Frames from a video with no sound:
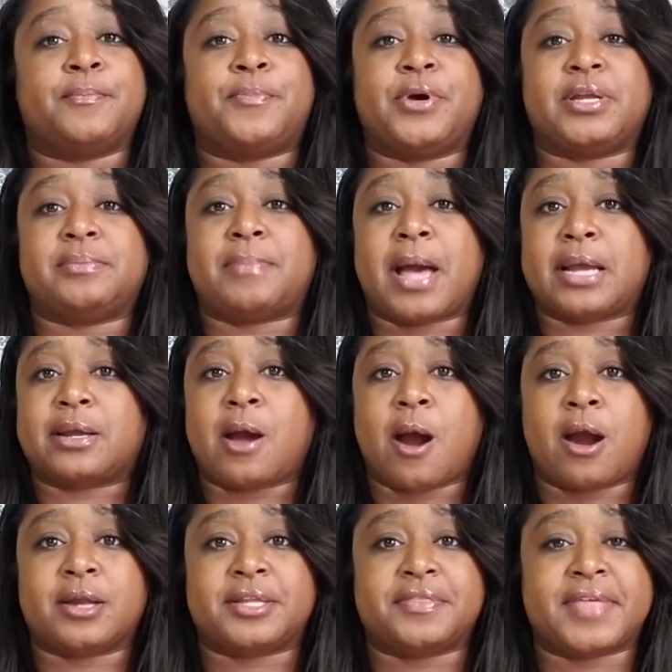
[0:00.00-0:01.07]
Put my
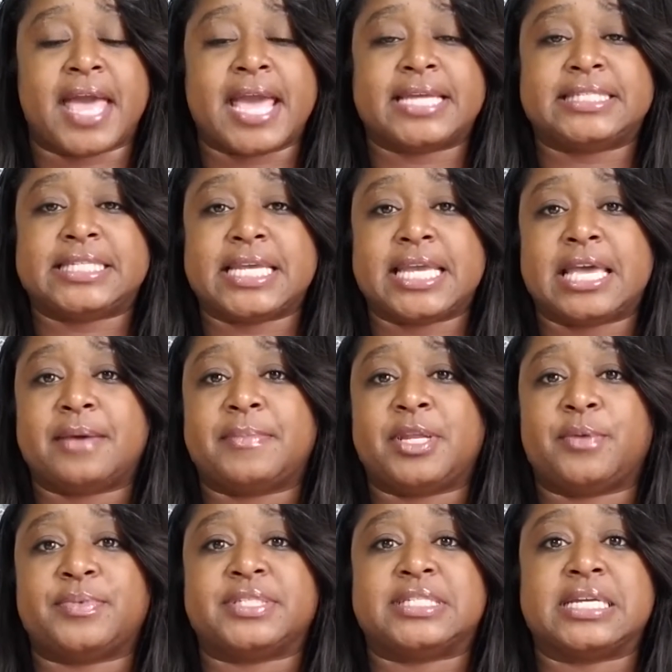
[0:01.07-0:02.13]
card in the ATM and it was